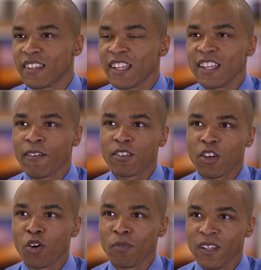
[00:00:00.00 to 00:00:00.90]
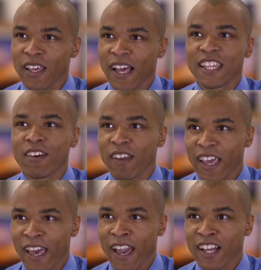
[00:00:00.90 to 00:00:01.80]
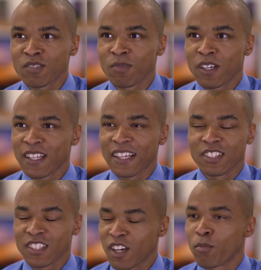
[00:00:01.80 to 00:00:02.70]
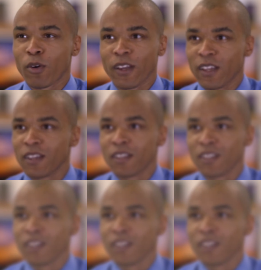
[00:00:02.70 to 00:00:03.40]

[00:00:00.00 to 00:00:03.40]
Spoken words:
They never told me that. I never asked because I just kept praying.